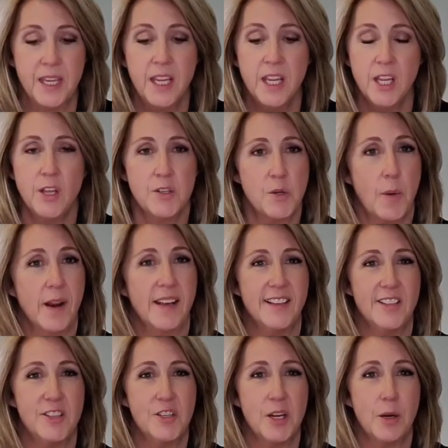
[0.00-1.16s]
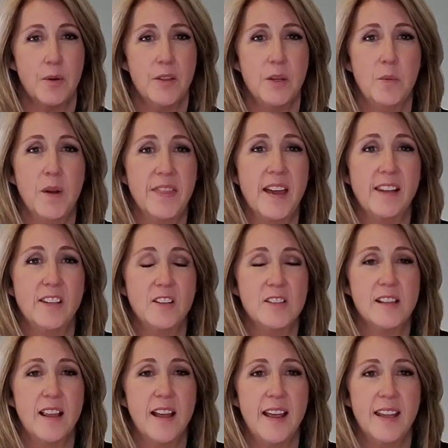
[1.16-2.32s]
So I'd like to share with you what that looks
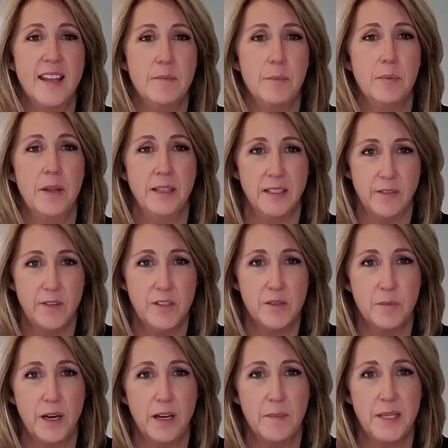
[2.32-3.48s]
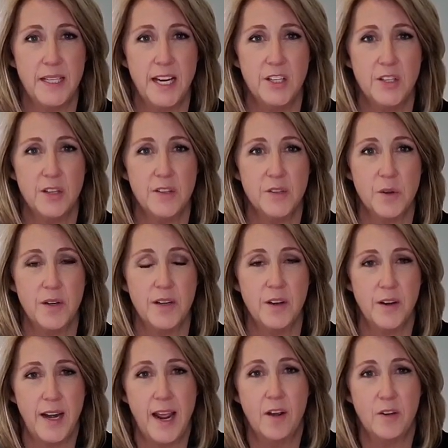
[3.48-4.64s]
like and give you some recommendations on
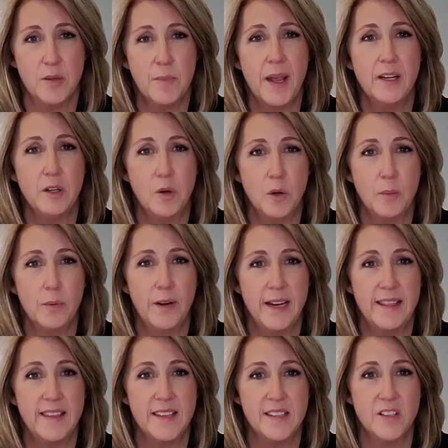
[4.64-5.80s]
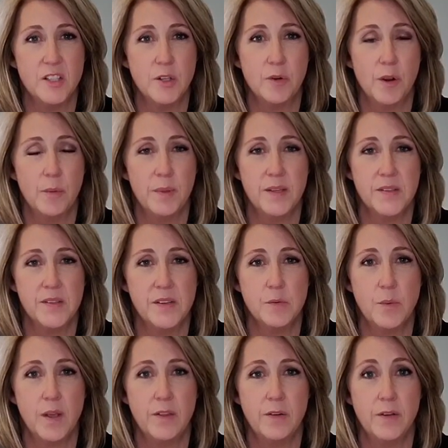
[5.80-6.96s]
how you might incorporate this into your own business,
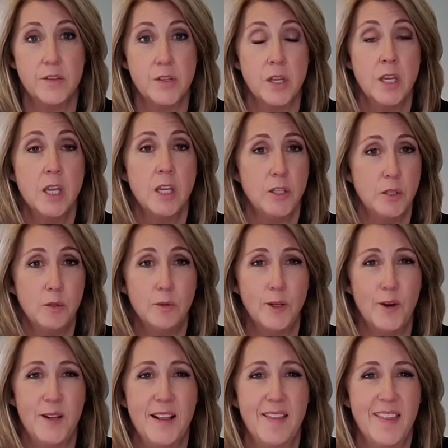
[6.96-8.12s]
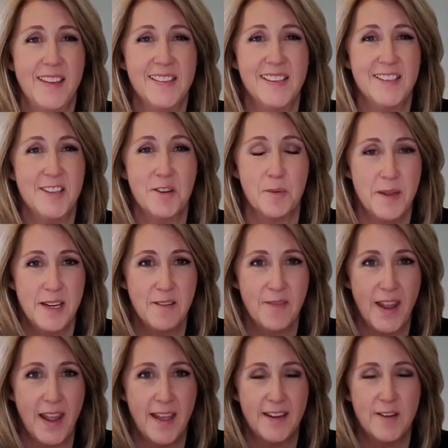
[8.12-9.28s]
whether it's you loading things into your
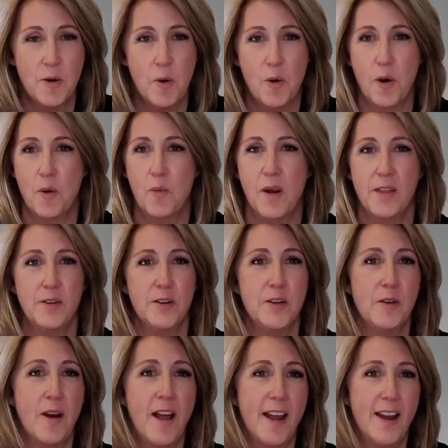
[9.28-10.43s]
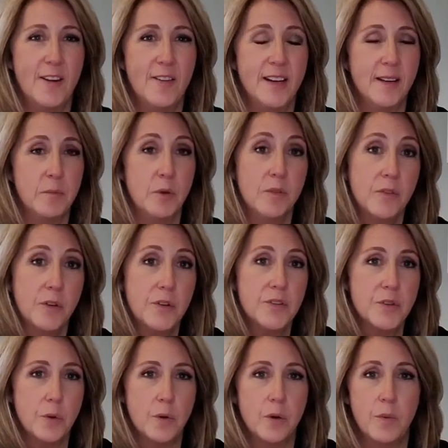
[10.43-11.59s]
minivan or whether you're hiring movers
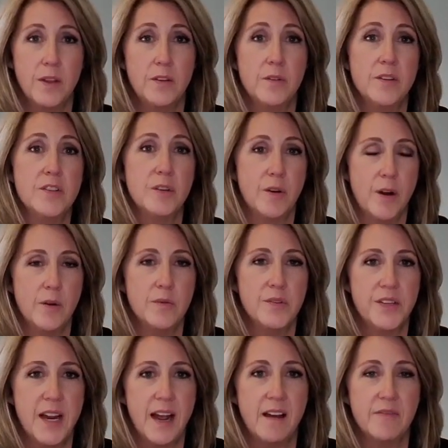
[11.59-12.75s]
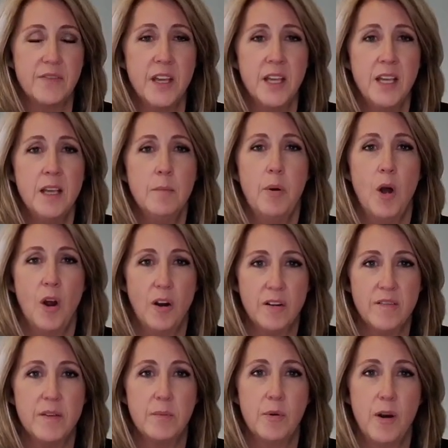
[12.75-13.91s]
or whether it's your own staff. Part of
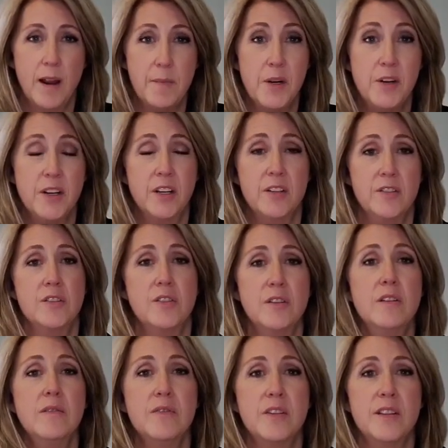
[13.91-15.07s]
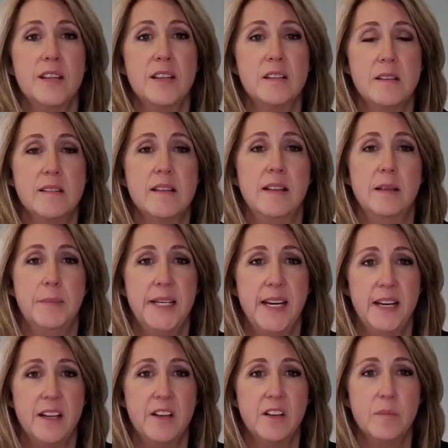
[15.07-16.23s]
the primary concern for this is
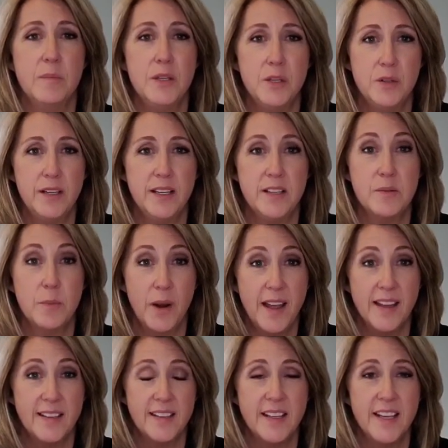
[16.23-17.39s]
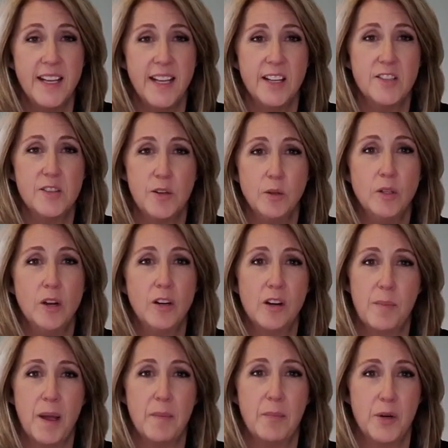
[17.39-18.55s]
eliminating community spread. It's no longer
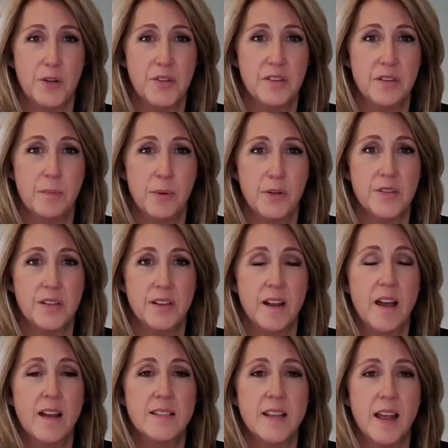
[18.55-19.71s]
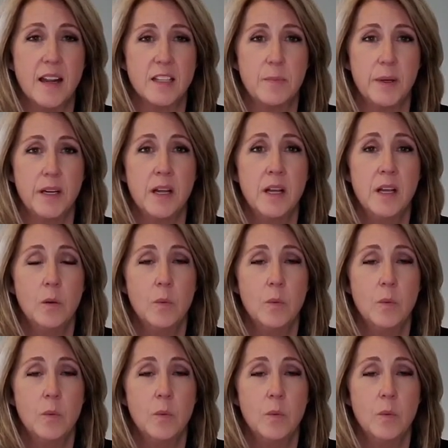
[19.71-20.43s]
about person-to-person contact, but what